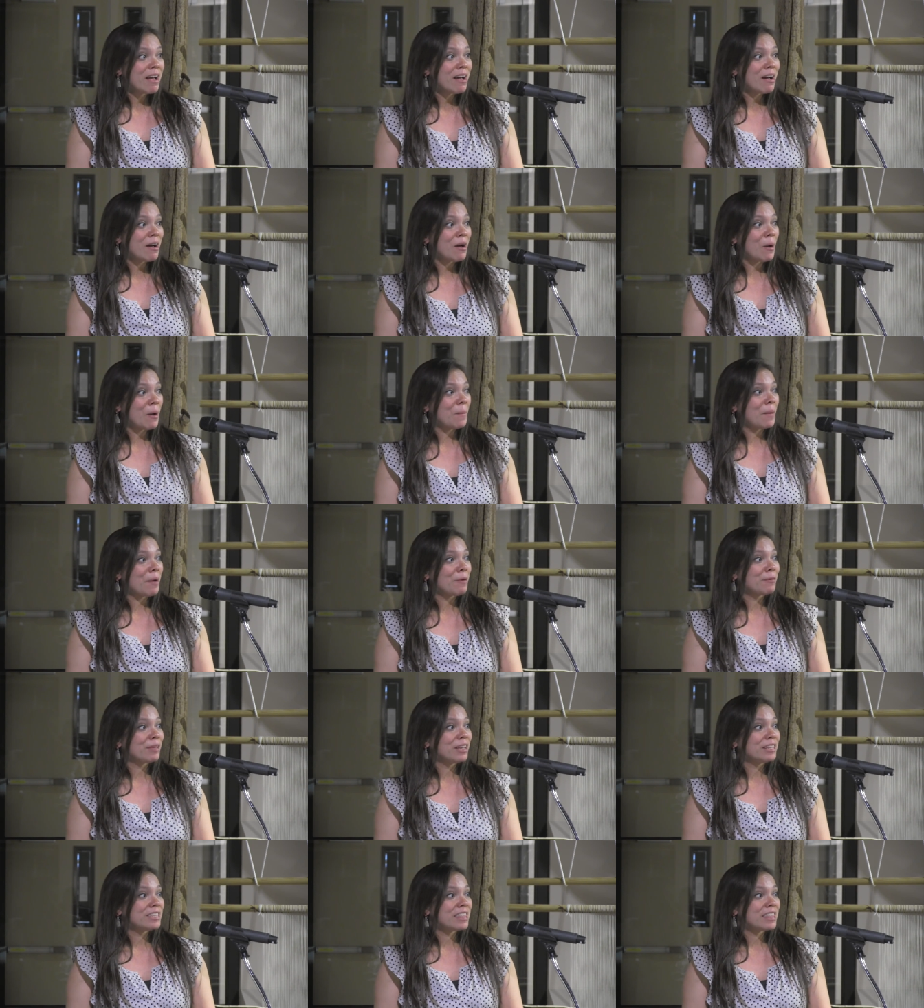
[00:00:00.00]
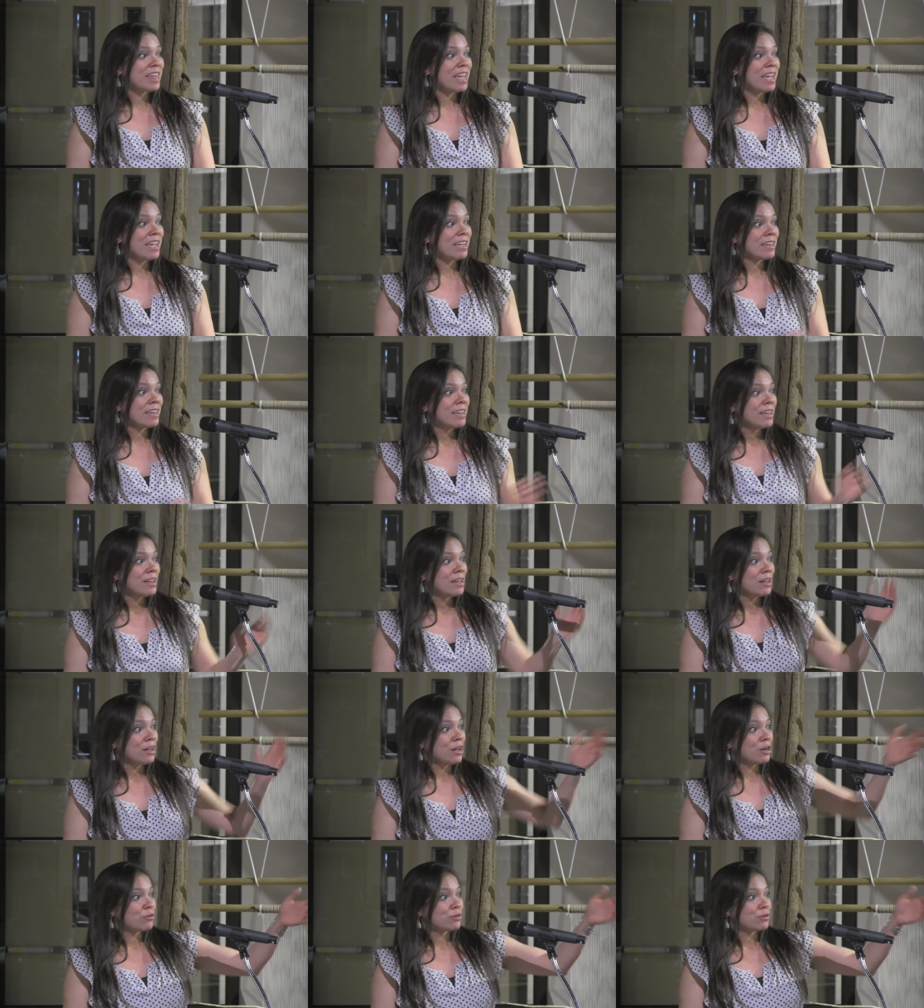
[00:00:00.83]
Um, I'd like to thank
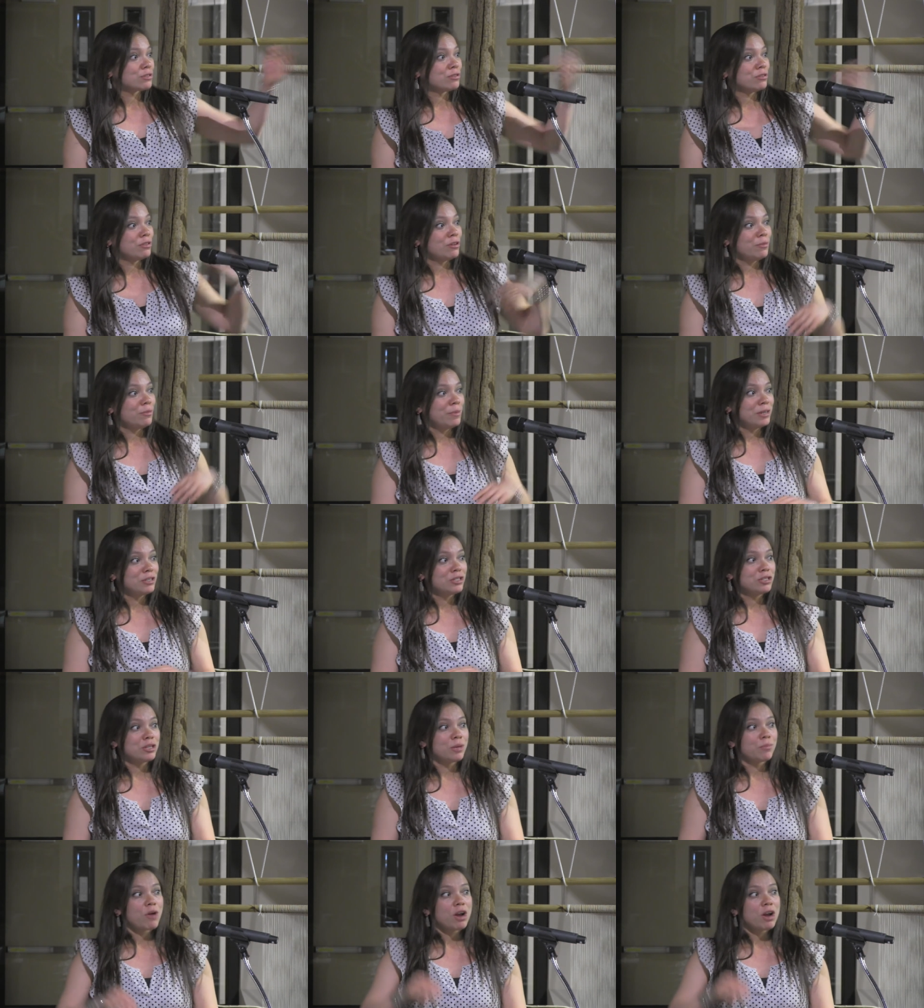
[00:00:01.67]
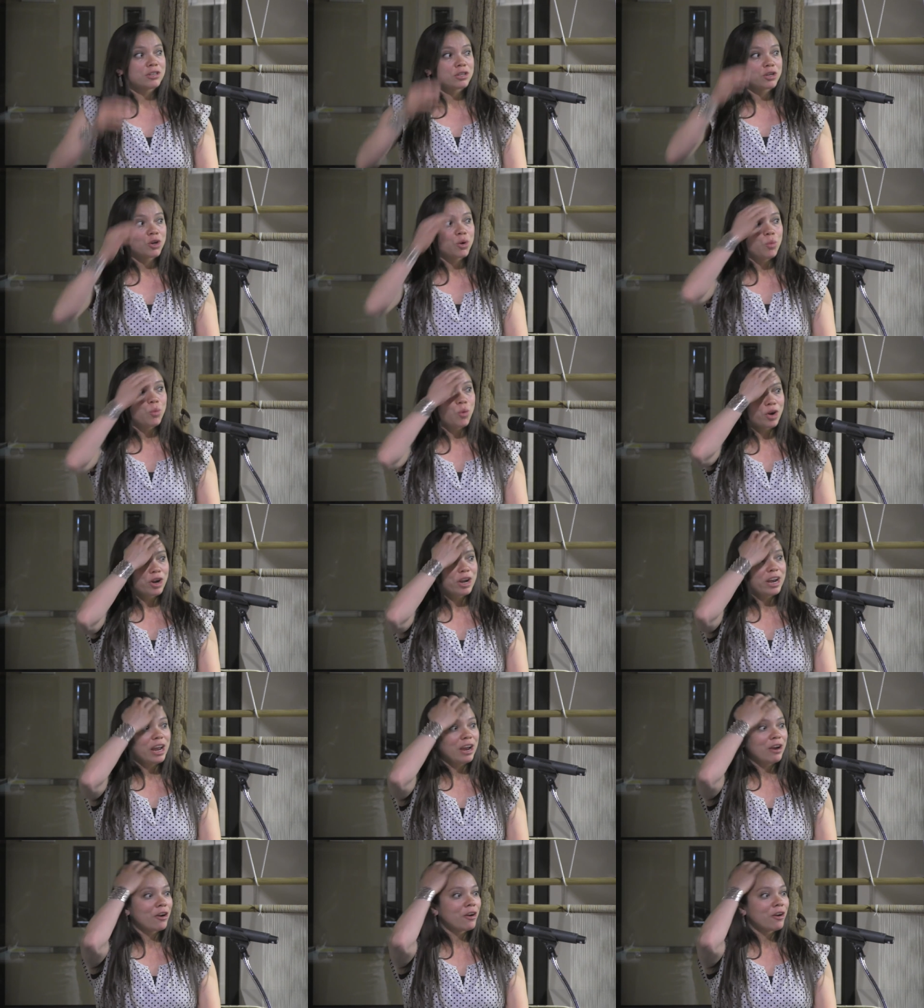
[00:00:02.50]
uh, Krista Littlebench, she's our project
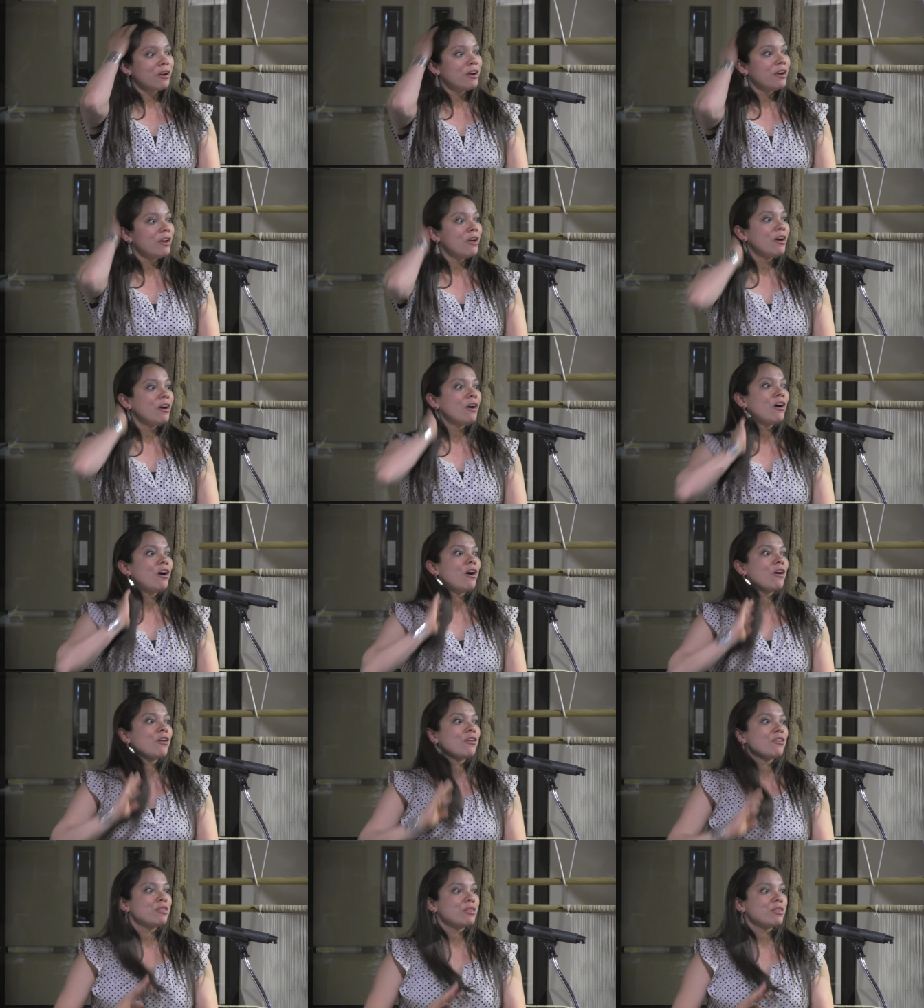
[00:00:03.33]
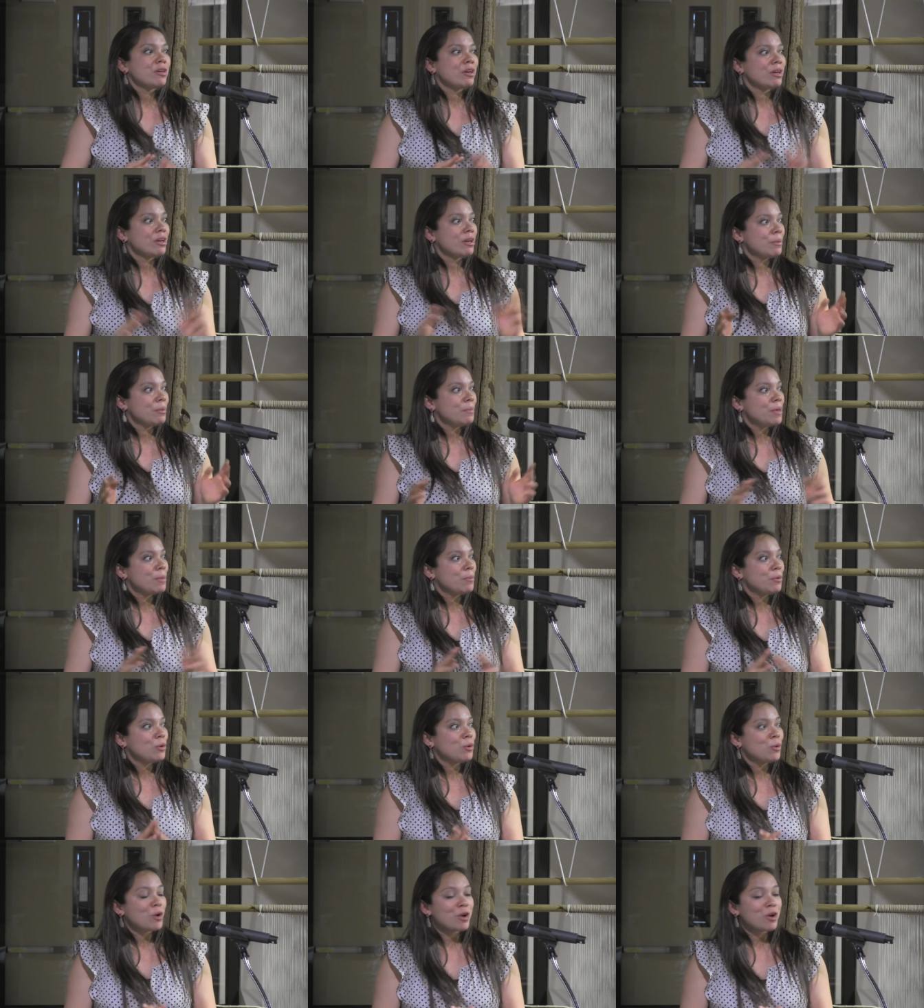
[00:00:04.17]
coordinator, all of the
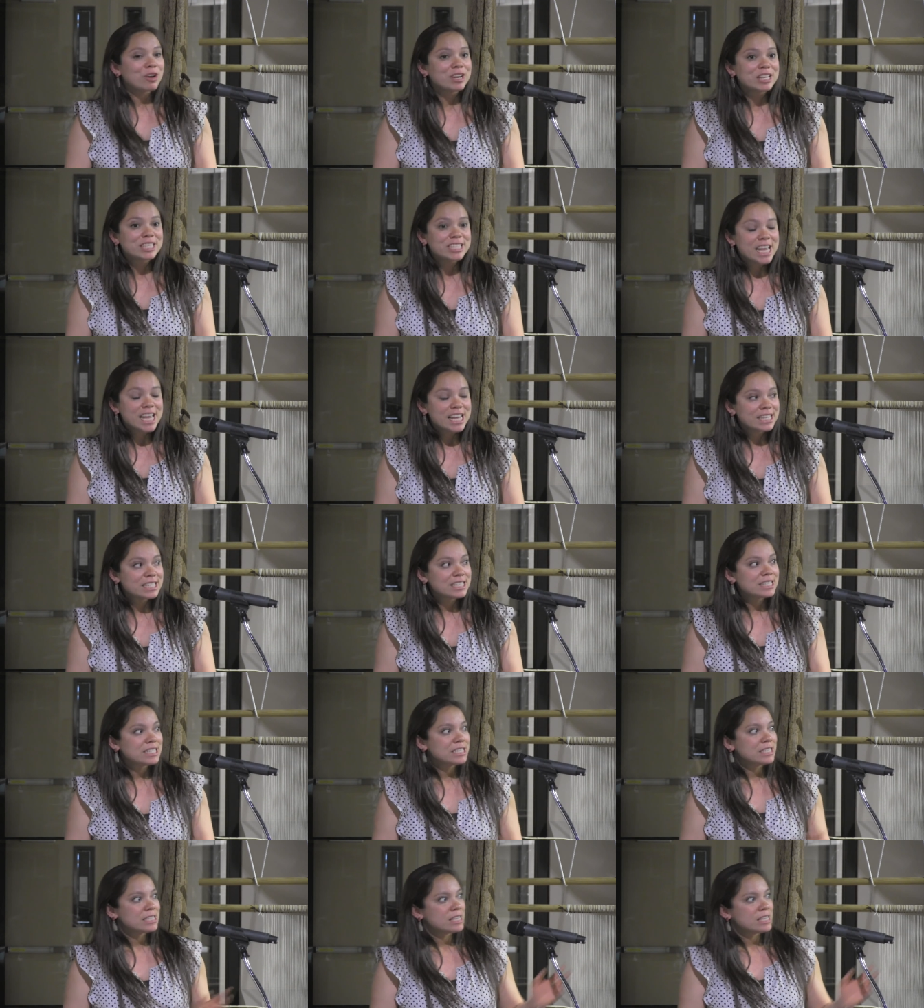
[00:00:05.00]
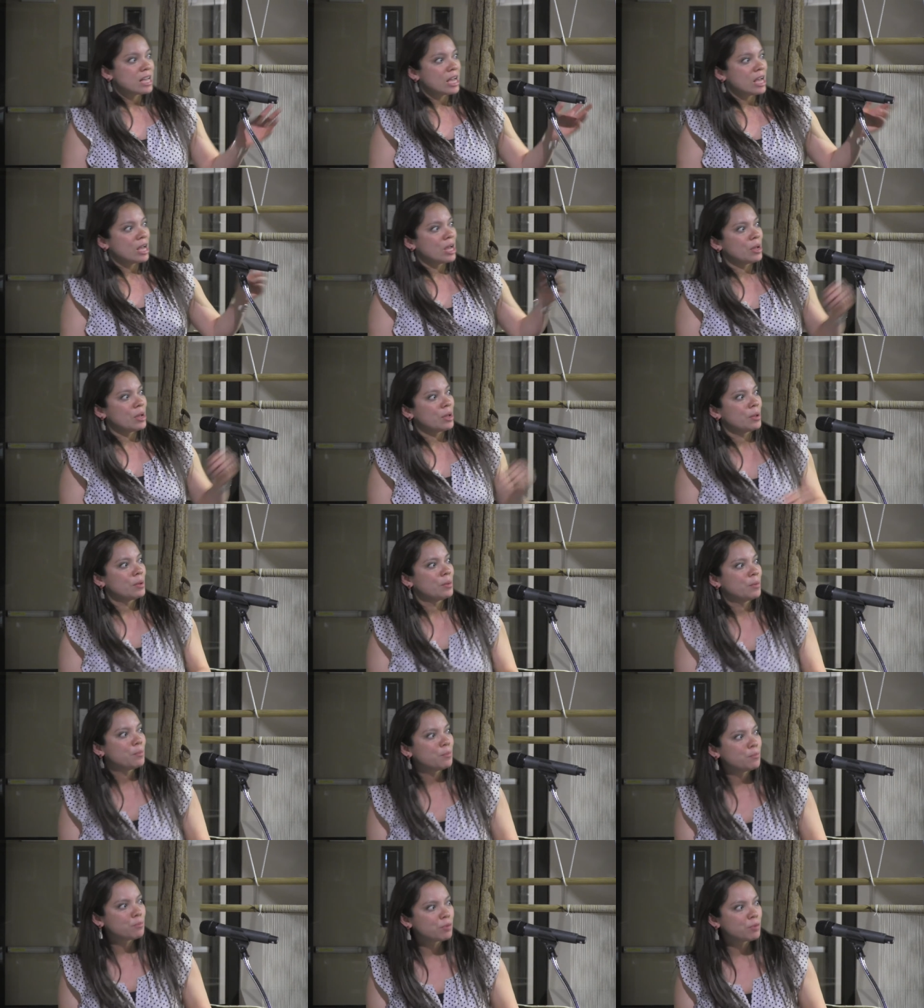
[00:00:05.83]
people who are in attendance. Uh,
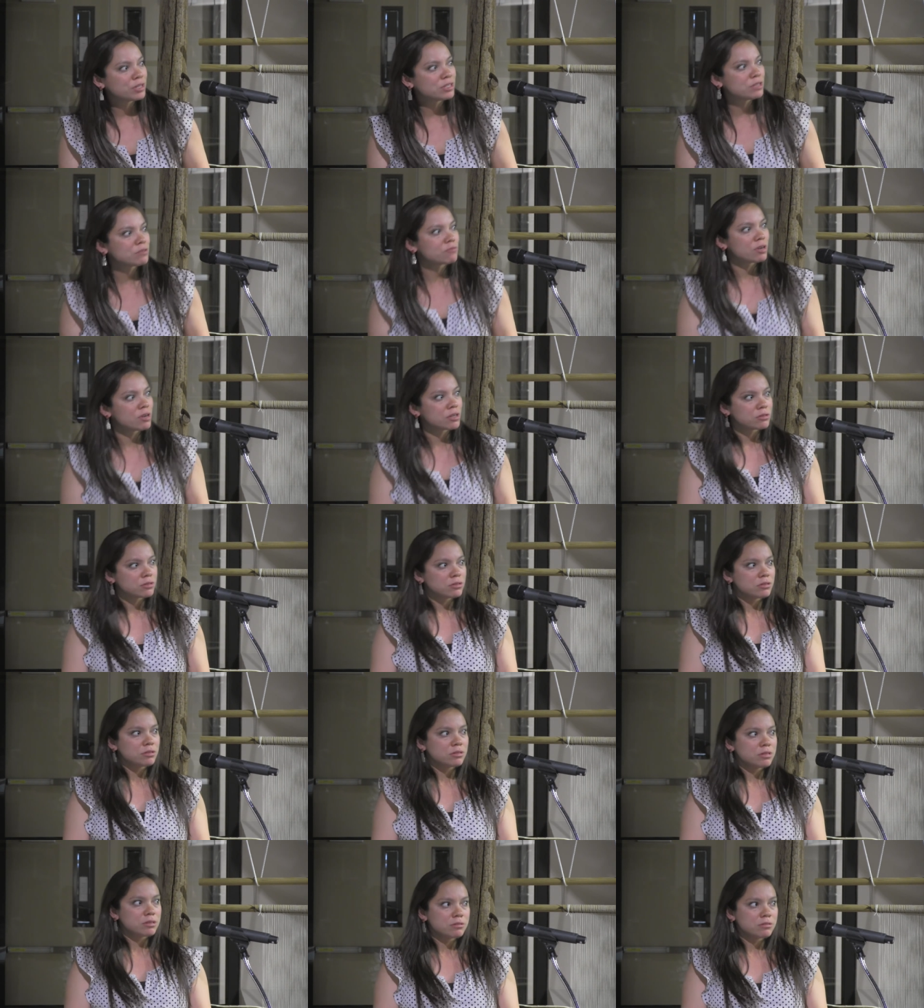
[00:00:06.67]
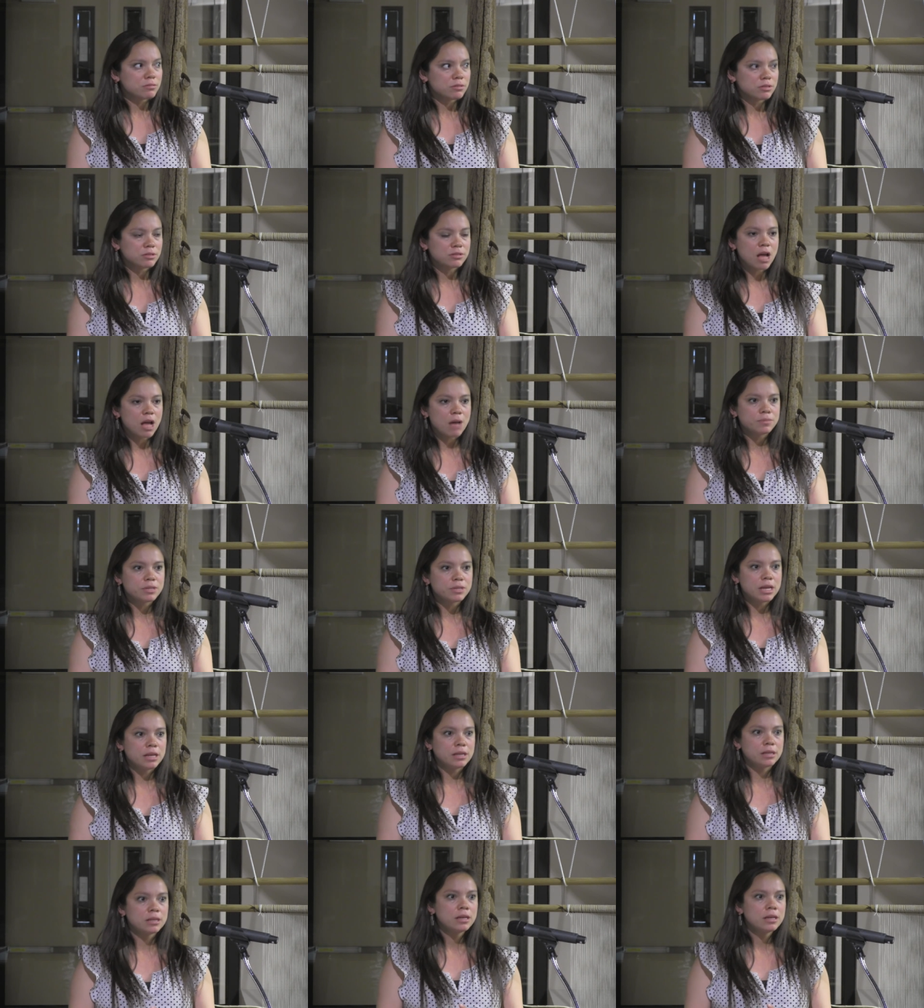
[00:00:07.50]
President Russell stopped
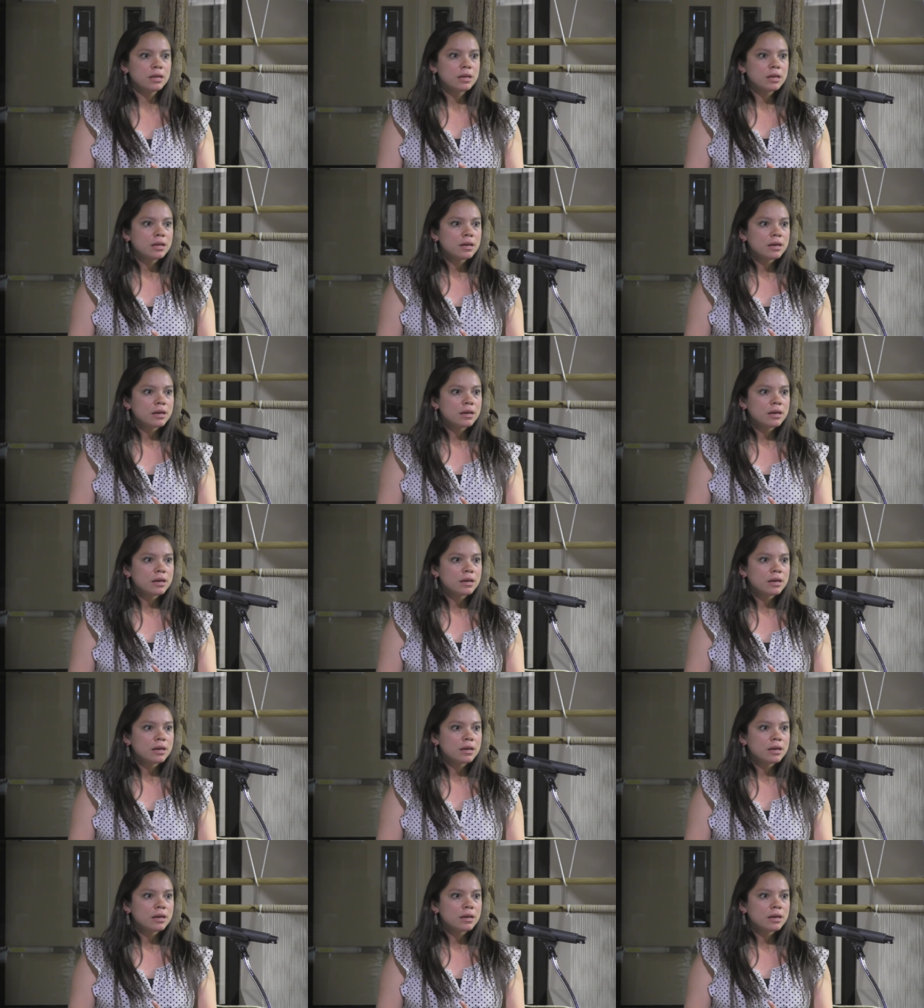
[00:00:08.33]
in.